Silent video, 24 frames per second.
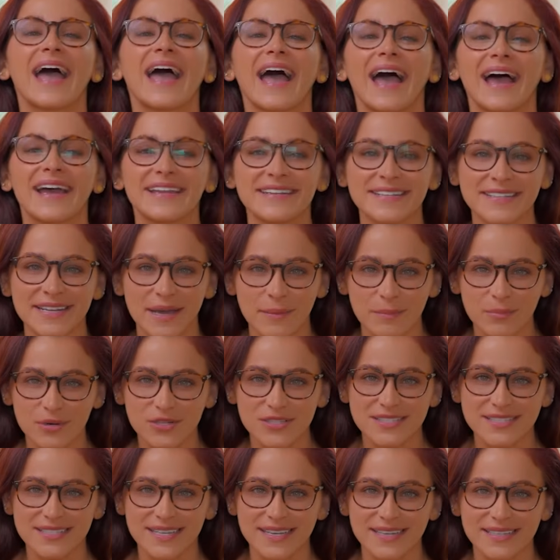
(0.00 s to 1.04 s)
At number
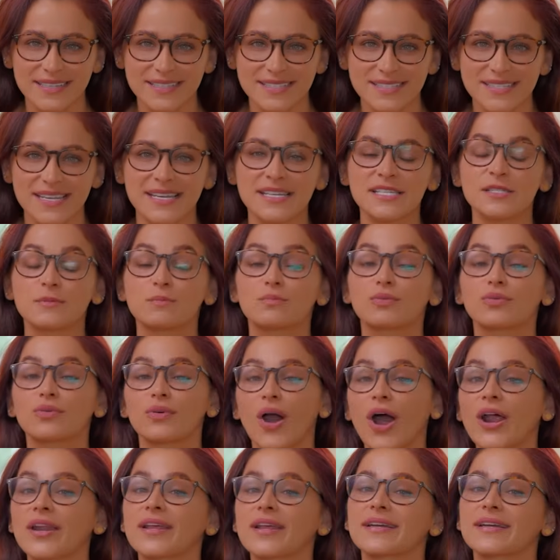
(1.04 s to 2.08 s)
six is
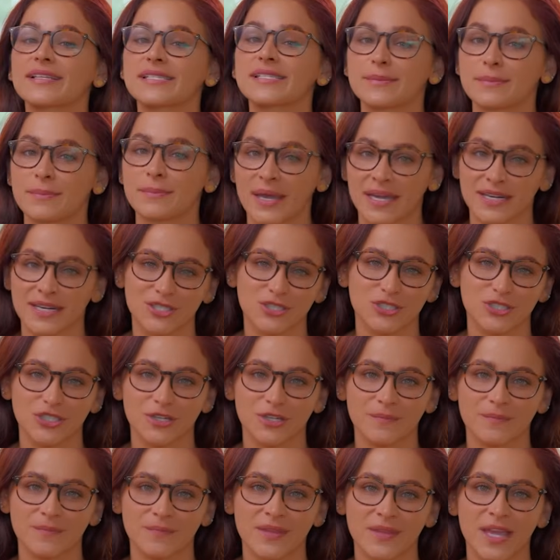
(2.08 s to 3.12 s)
product
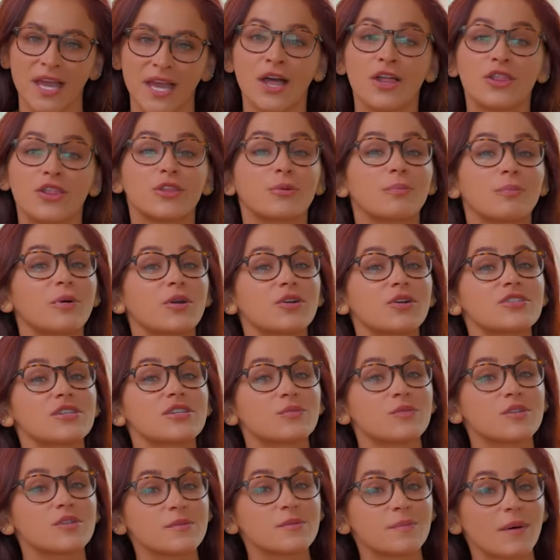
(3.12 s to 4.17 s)
manager, the person
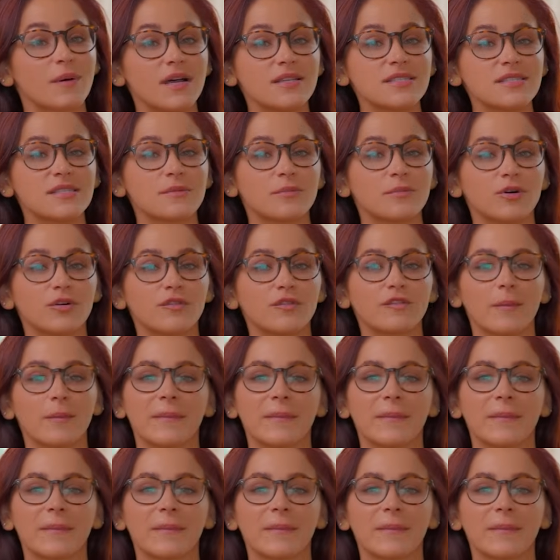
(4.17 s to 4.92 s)
responsible for